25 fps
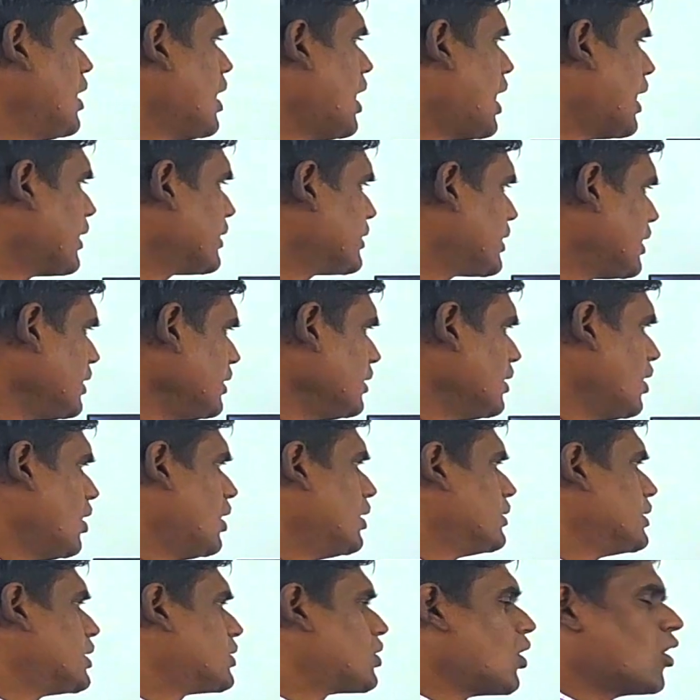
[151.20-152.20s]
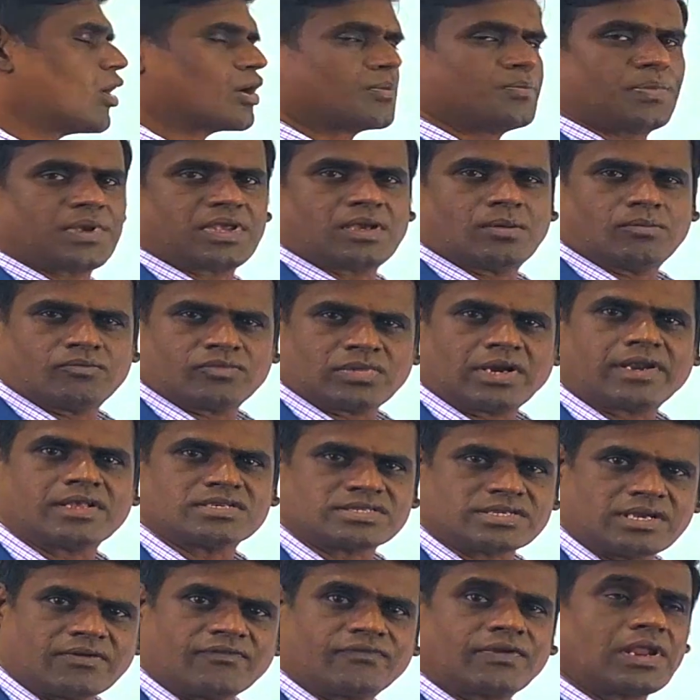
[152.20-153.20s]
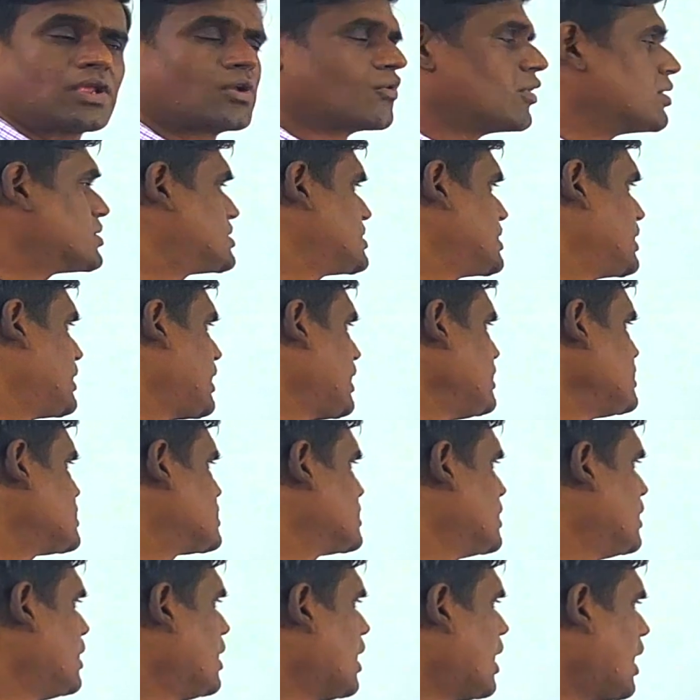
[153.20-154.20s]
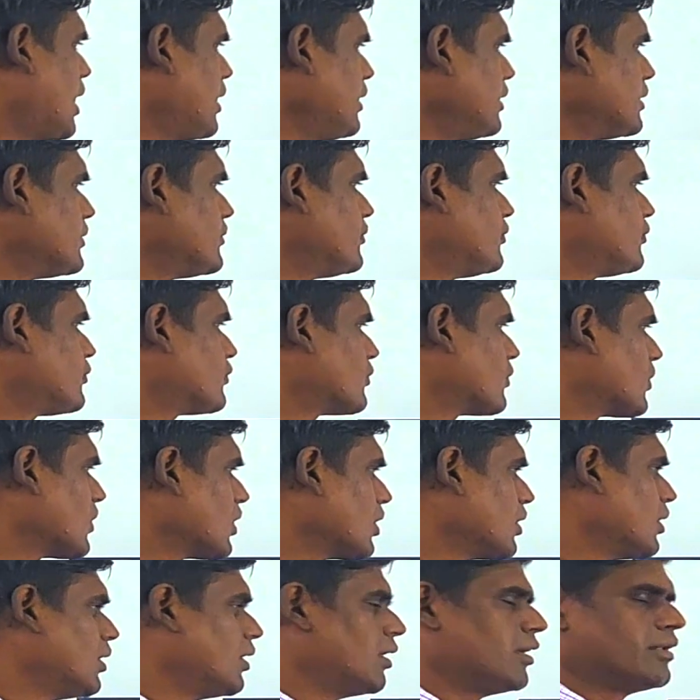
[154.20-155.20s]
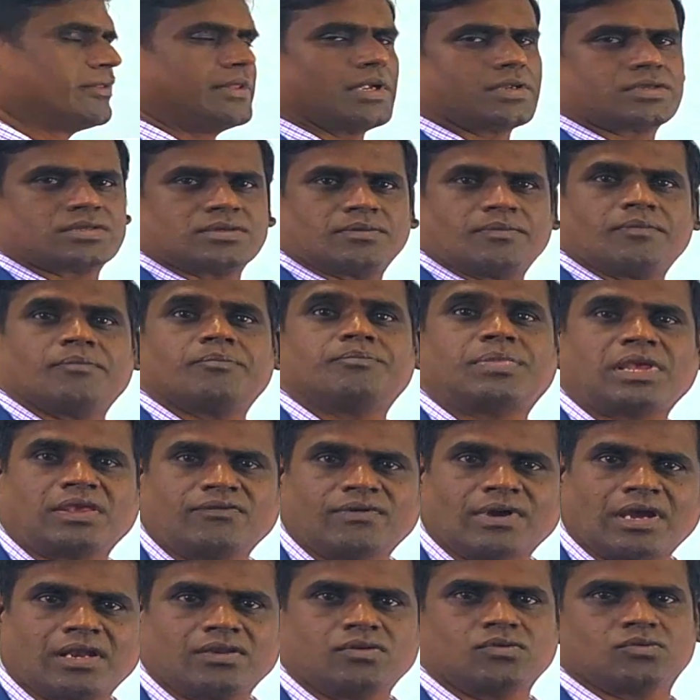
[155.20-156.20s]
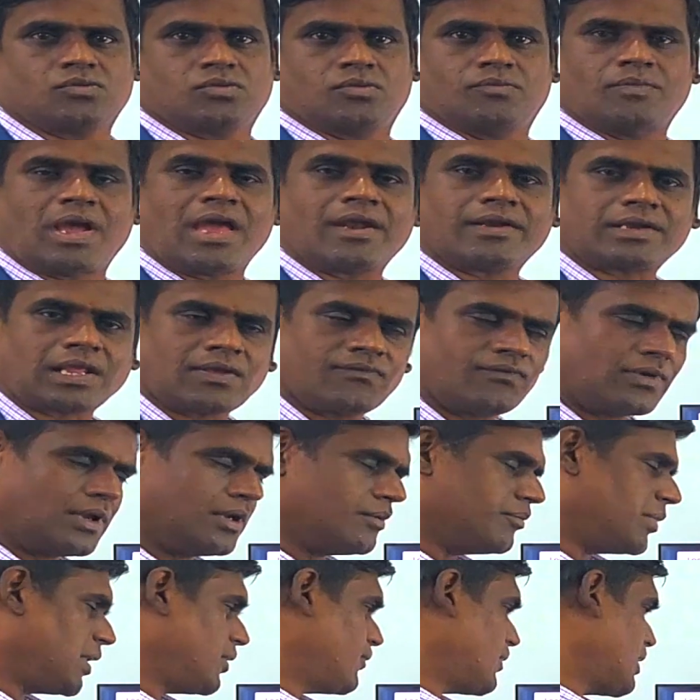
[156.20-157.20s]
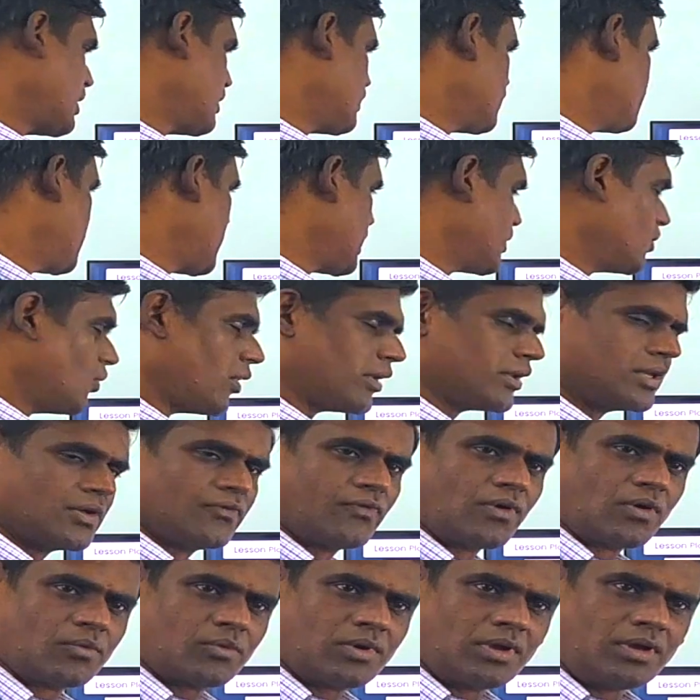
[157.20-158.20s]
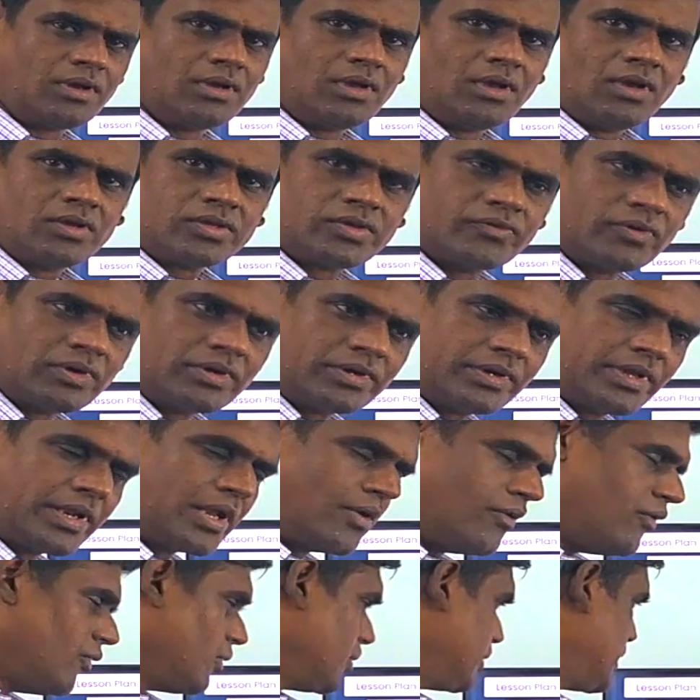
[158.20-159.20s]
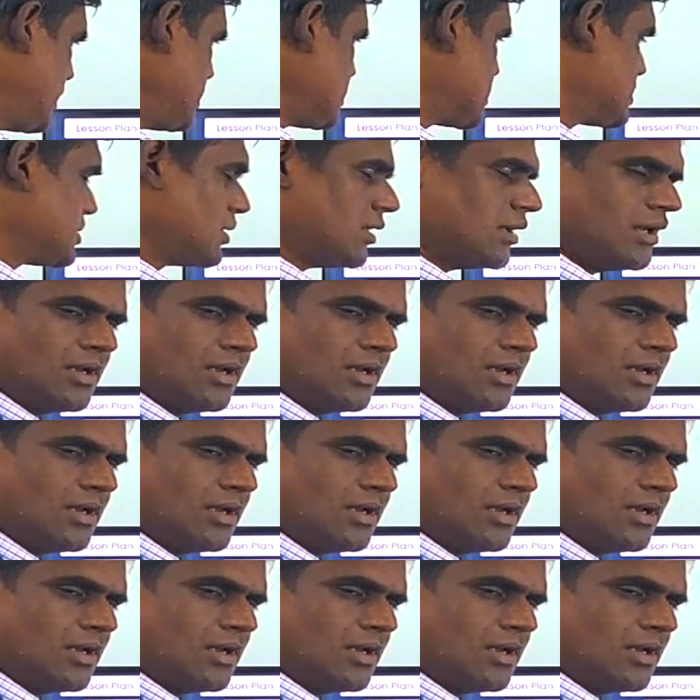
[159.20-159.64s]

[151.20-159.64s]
and then that RPM, that is the frequency range, and that B value, magnetic field B value. By knowing the formula, you will derive this